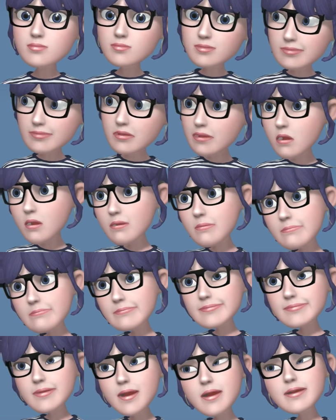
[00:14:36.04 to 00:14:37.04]
Or
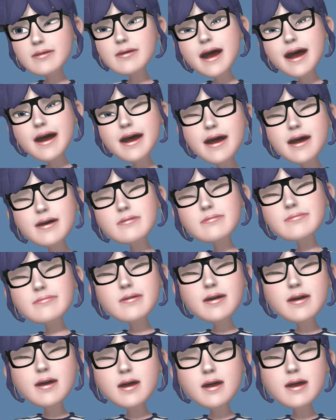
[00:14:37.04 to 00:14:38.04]
not faced in, but
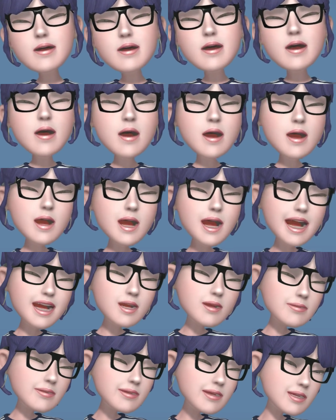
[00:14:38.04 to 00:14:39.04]
put in. I
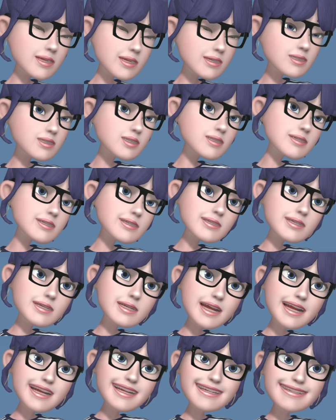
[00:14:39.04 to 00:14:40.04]
don't do
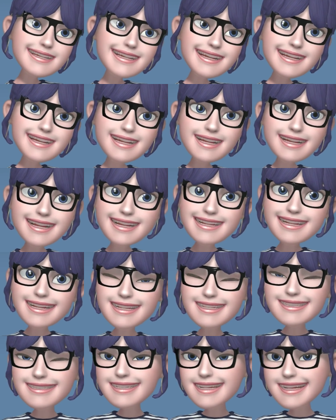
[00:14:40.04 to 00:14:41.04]
live video like
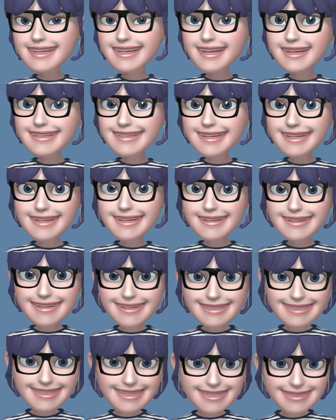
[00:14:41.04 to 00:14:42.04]
this very often,
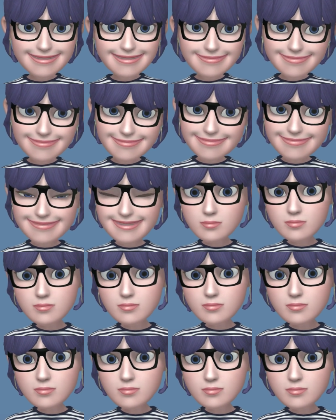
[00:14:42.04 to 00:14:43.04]
so
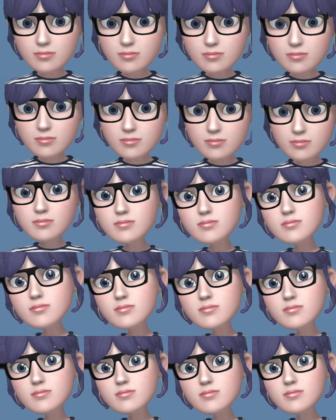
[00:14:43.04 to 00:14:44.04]
it's not
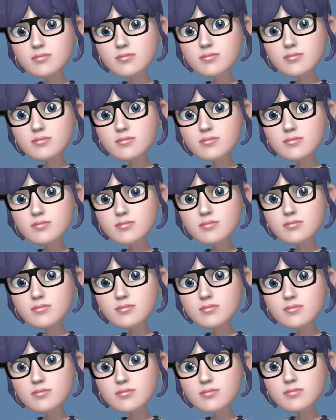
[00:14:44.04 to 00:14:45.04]
really live, but I don't do a
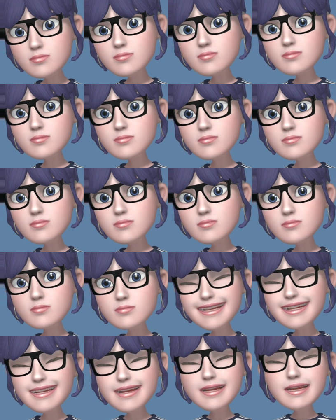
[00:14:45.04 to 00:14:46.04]
video like this.
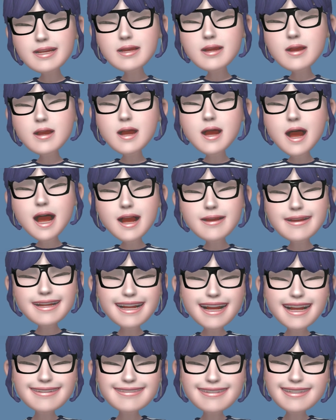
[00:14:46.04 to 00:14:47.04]
I've been
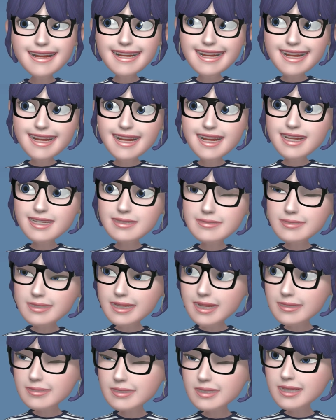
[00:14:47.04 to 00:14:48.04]
kind of putting it off, but
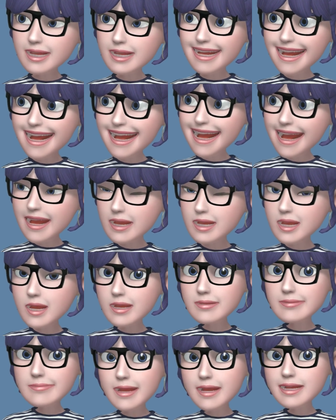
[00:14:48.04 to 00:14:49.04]
I feel like I need to talk
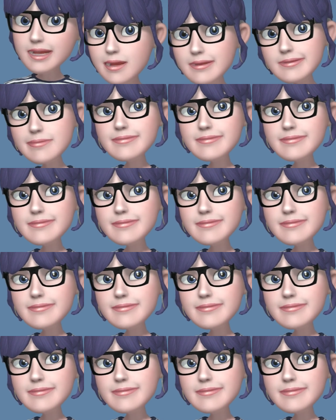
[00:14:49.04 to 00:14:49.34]
about it.